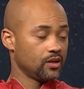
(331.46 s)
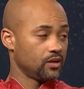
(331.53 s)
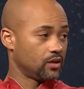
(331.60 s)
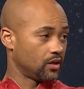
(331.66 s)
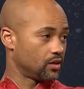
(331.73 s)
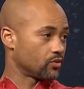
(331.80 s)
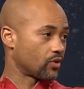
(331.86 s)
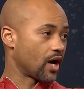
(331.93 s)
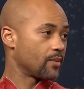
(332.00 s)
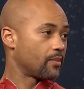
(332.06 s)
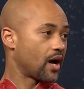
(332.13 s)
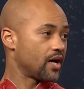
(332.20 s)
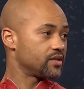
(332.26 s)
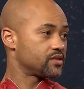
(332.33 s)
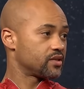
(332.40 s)
get in the right
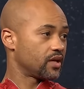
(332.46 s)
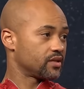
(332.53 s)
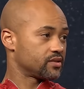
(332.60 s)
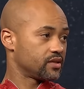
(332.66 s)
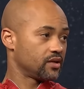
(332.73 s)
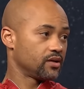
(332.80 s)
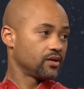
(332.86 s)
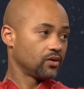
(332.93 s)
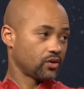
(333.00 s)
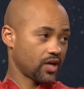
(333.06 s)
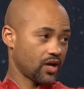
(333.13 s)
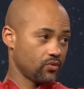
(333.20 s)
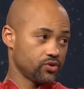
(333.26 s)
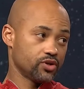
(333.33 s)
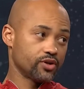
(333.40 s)
mindset to,
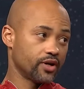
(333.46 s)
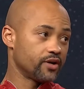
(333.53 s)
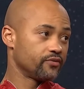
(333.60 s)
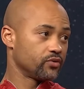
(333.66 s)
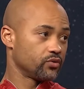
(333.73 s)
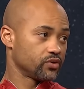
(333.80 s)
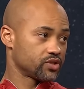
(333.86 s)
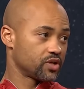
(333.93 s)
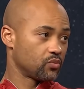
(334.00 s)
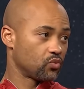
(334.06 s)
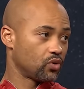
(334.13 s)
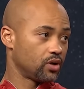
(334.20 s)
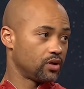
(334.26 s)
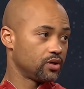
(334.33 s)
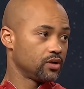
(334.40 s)
okay, when you're interviewing
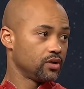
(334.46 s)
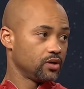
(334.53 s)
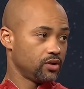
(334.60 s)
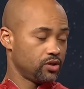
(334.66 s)
someone,